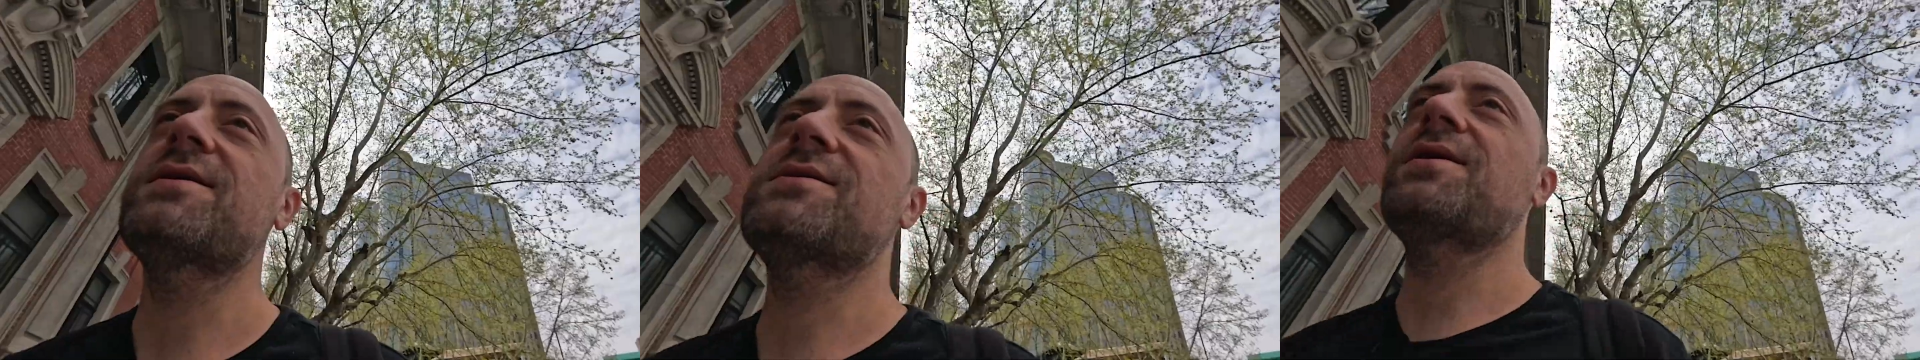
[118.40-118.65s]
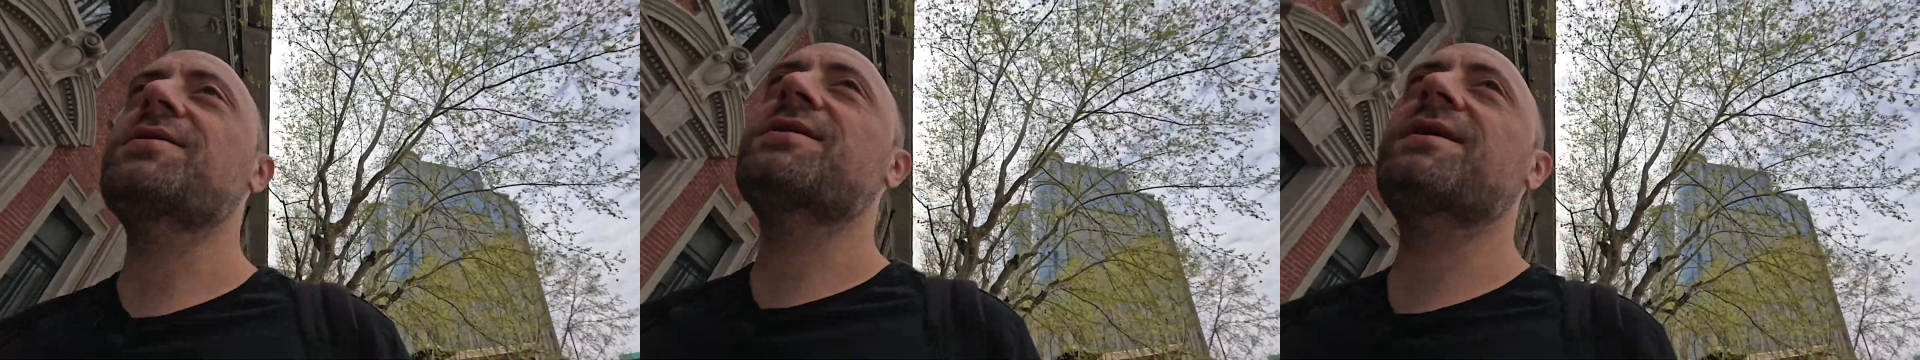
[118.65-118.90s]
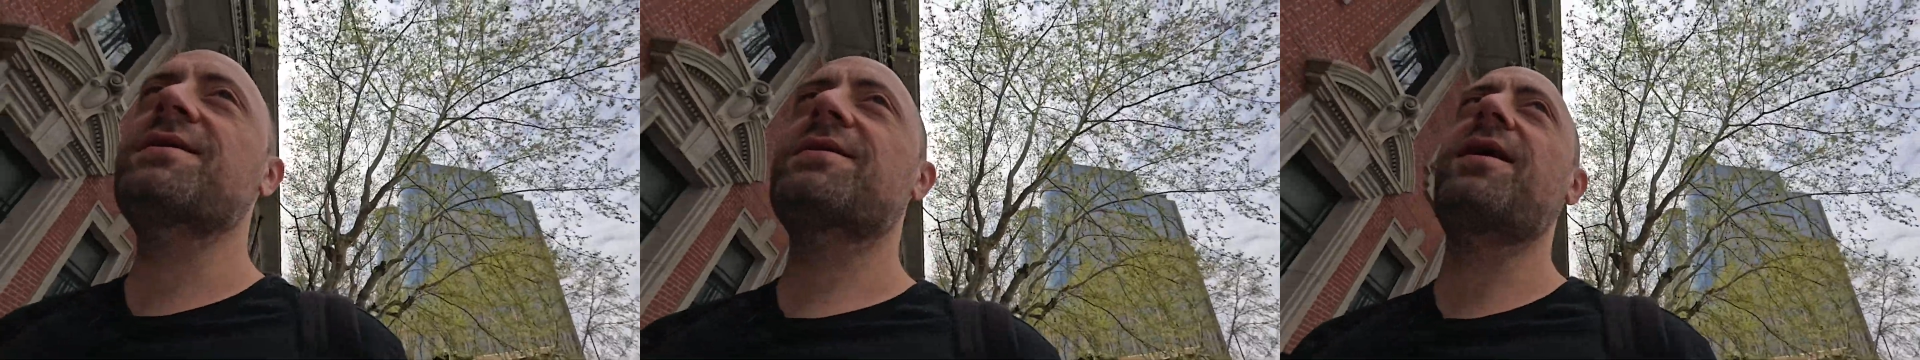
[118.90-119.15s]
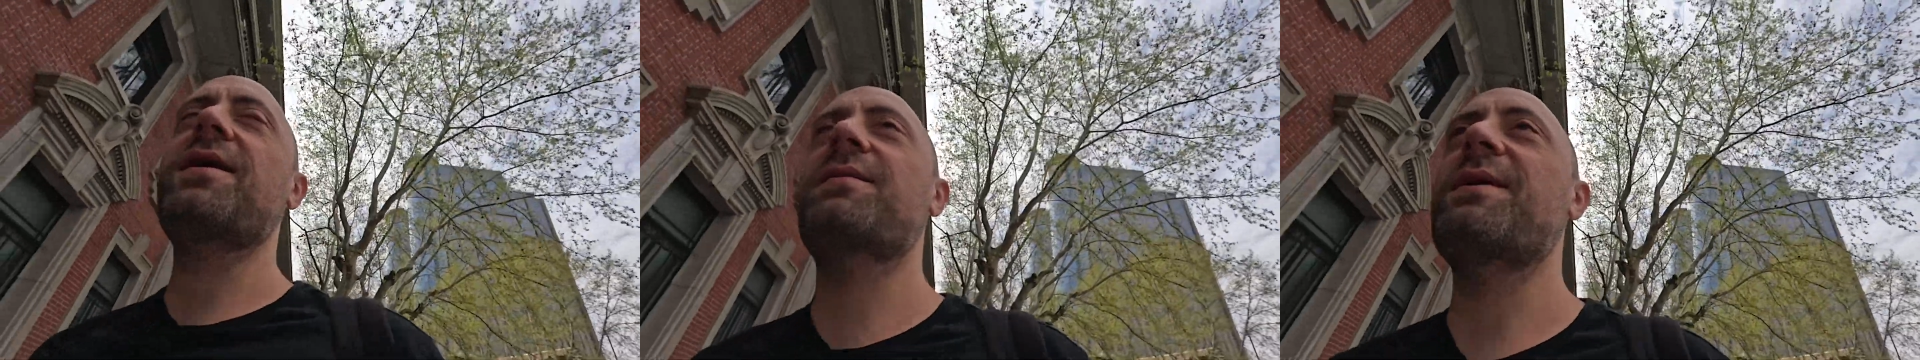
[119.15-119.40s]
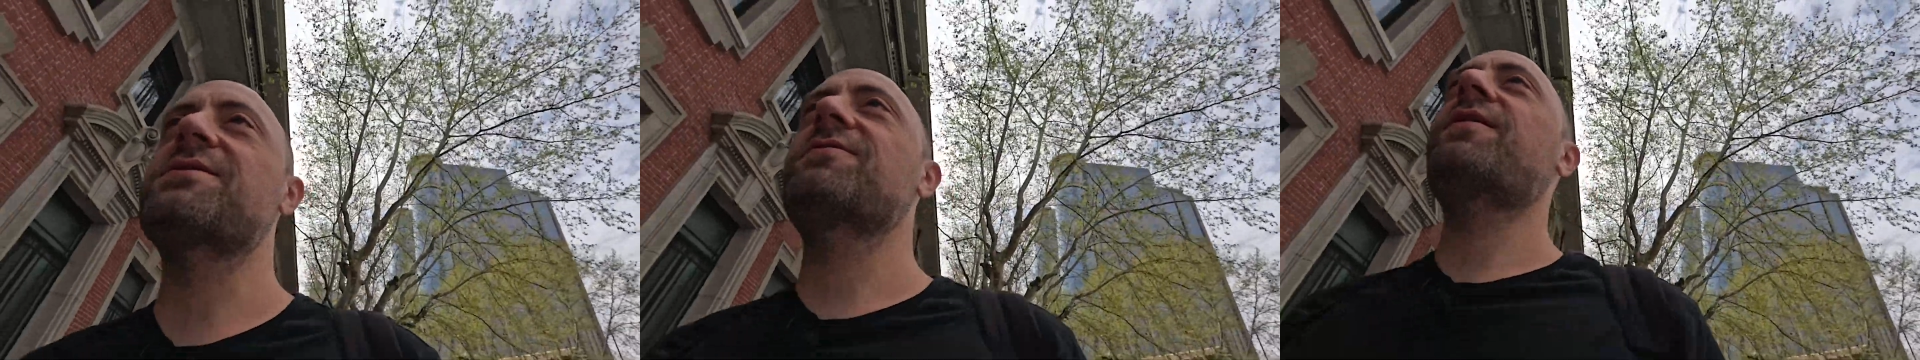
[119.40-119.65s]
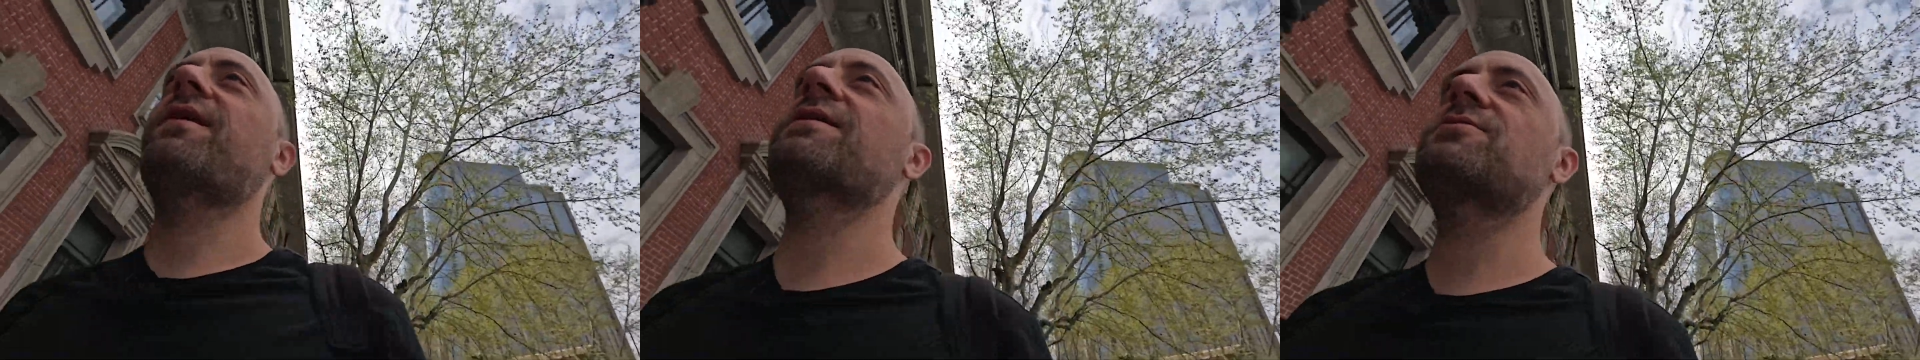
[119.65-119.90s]
he starts talking
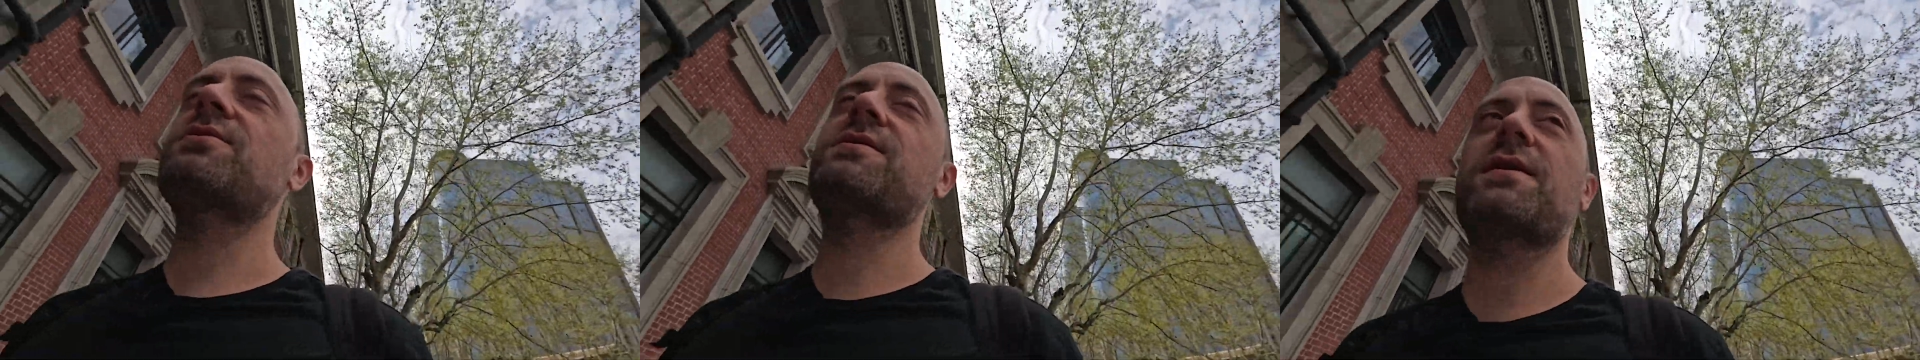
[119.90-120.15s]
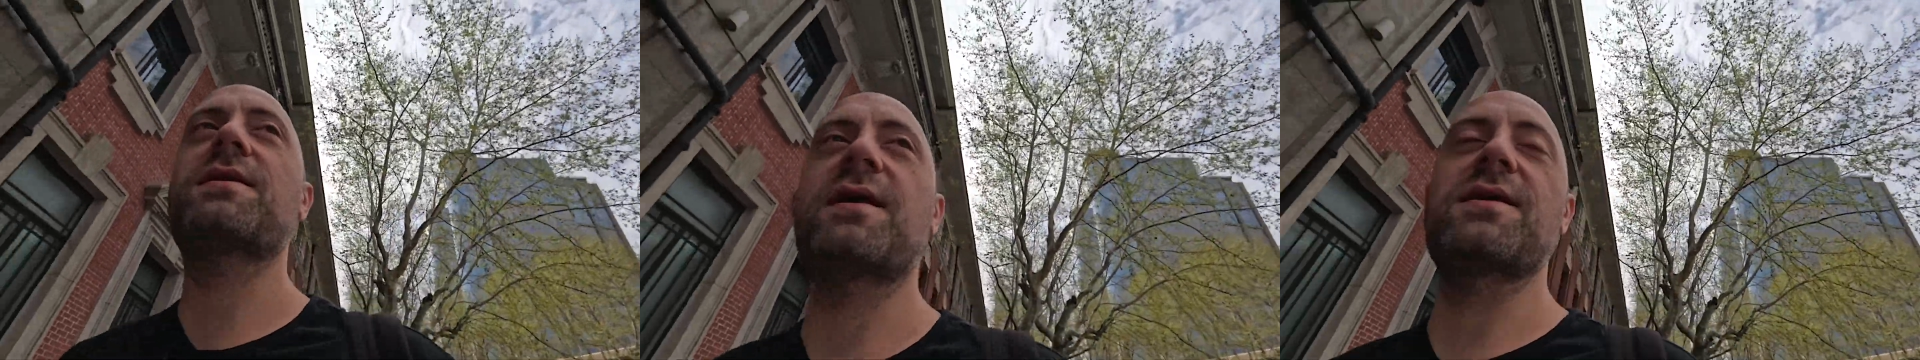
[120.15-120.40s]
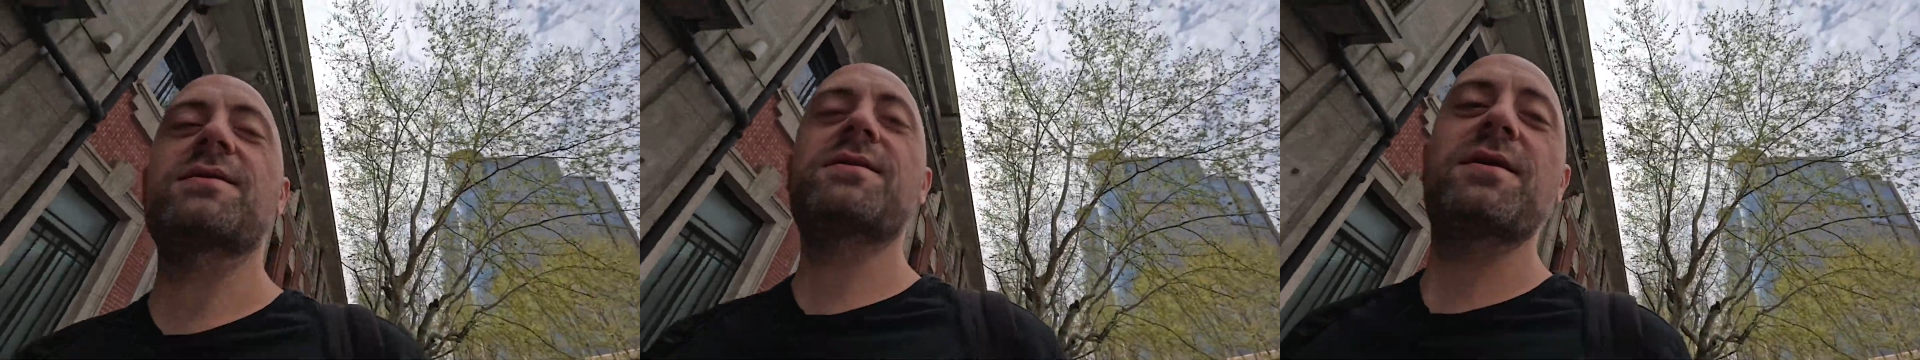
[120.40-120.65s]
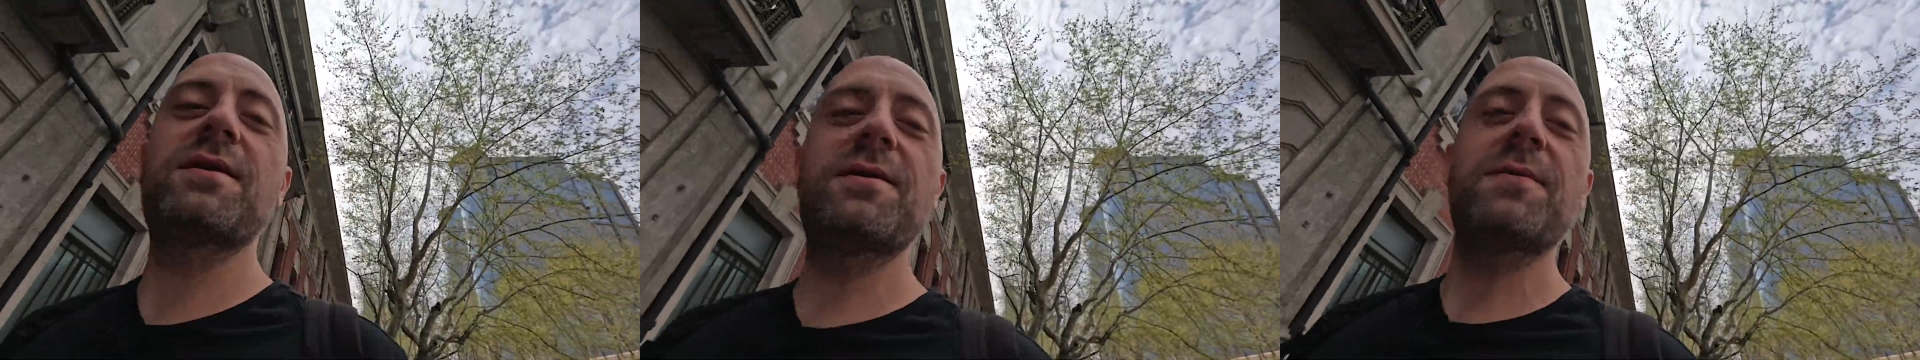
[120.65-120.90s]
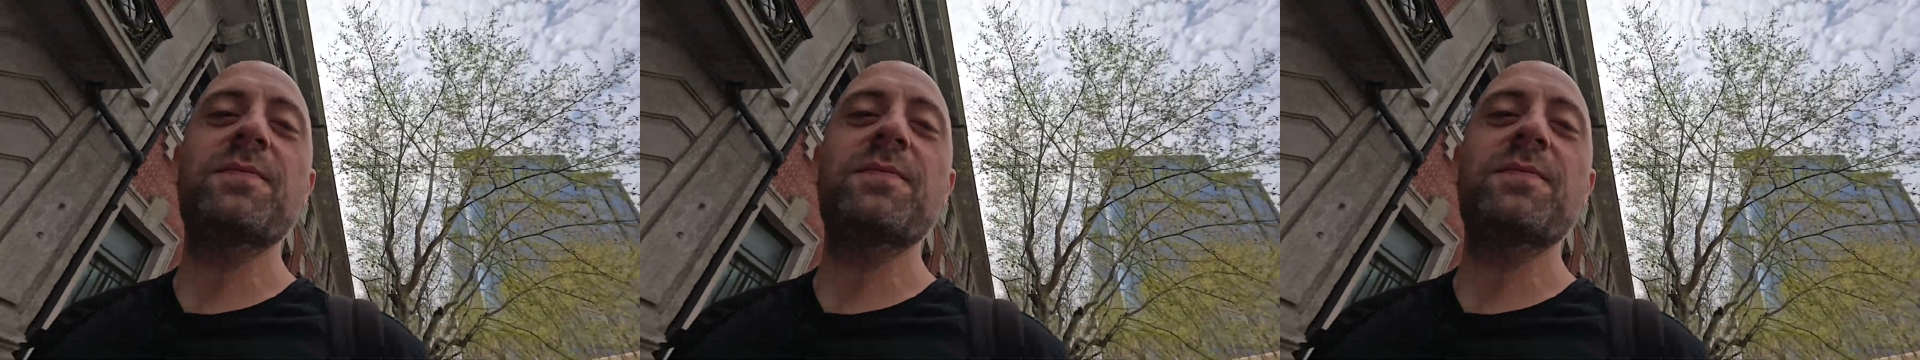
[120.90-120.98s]
about some very interesting things.